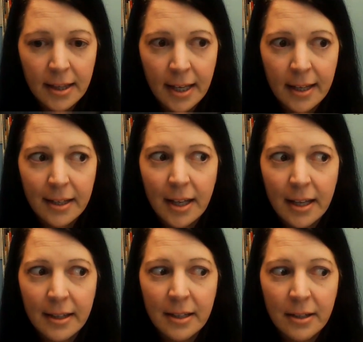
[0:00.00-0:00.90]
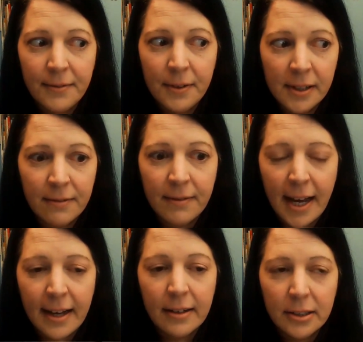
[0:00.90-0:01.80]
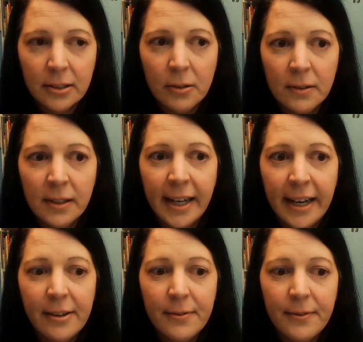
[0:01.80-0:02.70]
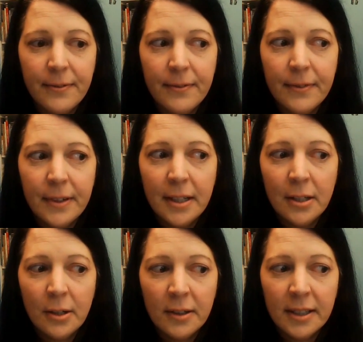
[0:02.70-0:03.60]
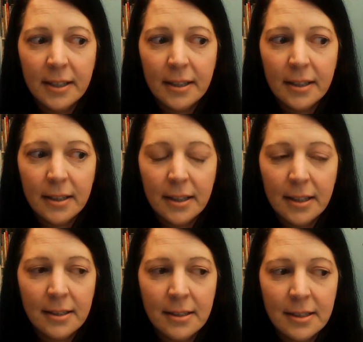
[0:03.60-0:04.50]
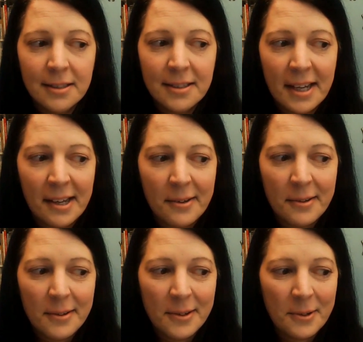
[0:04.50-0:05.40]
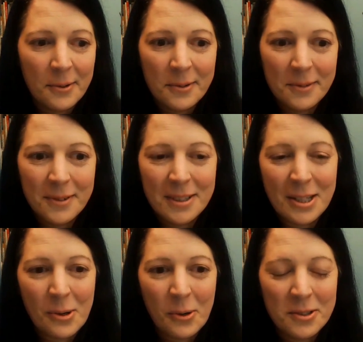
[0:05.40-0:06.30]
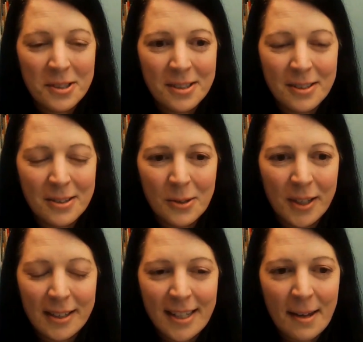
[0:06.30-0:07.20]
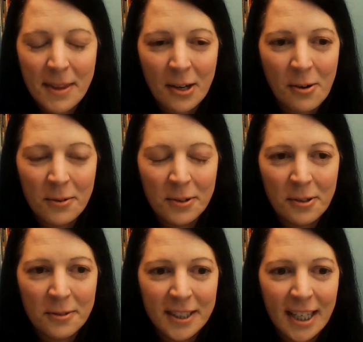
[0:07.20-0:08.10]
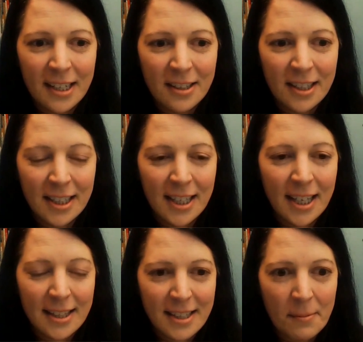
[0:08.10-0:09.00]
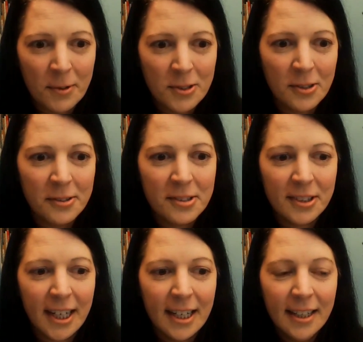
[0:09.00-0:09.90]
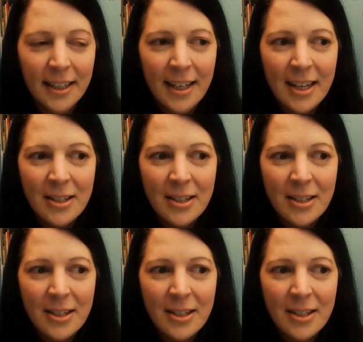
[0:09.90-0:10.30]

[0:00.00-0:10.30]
And that, and then if you mm. live that your whole life, you know, it's just like you know you see horses doing the same thing over and over again. You're going to get the same results, right?